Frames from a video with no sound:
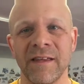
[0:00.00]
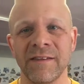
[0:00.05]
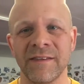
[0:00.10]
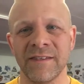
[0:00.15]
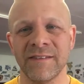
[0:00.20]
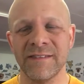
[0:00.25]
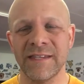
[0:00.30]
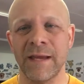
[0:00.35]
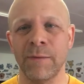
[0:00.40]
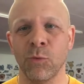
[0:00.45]

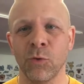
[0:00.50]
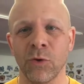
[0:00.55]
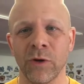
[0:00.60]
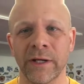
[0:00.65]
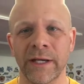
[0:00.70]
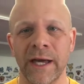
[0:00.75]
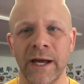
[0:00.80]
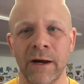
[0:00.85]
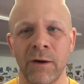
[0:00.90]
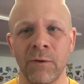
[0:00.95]
the same
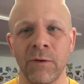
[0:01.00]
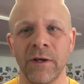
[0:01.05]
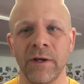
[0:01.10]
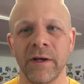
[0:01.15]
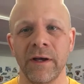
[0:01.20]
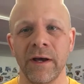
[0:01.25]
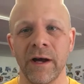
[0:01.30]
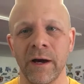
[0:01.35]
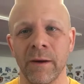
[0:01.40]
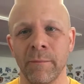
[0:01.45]
workout
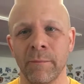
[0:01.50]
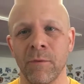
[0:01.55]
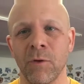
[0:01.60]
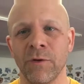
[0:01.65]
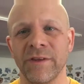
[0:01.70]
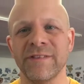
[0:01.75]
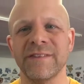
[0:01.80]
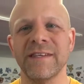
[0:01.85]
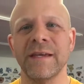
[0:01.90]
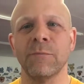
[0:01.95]

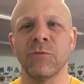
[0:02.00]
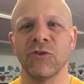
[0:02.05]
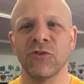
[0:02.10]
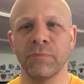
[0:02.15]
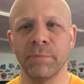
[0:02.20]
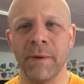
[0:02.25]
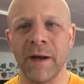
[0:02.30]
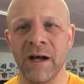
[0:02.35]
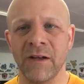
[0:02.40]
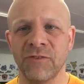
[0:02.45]
or the same
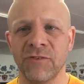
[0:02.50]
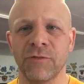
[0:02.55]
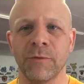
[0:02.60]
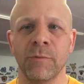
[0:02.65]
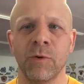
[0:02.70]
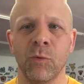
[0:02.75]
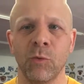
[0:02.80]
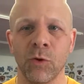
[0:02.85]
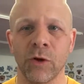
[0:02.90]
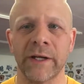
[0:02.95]
response
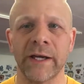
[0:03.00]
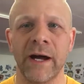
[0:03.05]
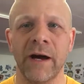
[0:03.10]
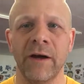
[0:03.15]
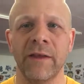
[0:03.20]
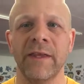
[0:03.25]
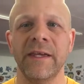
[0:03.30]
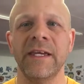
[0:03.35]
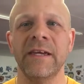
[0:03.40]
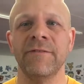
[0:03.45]
from a
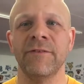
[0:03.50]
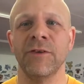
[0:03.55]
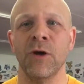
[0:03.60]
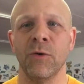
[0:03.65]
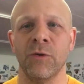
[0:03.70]
workout, even